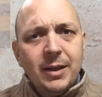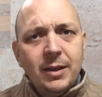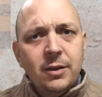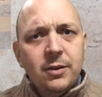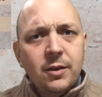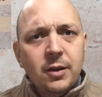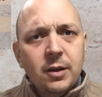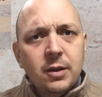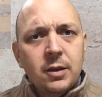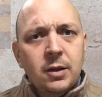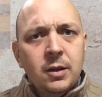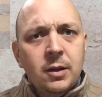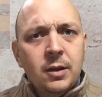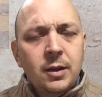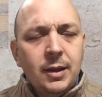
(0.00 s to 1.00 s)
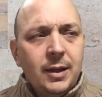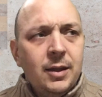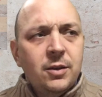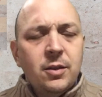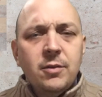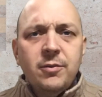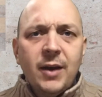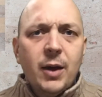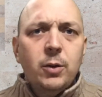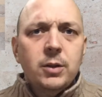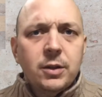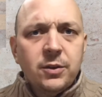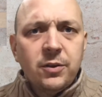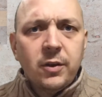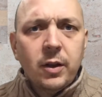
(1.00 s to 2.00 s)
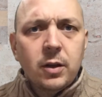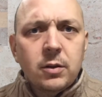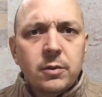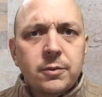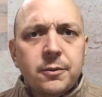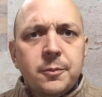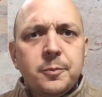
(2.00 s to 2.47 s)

into the vowel itself.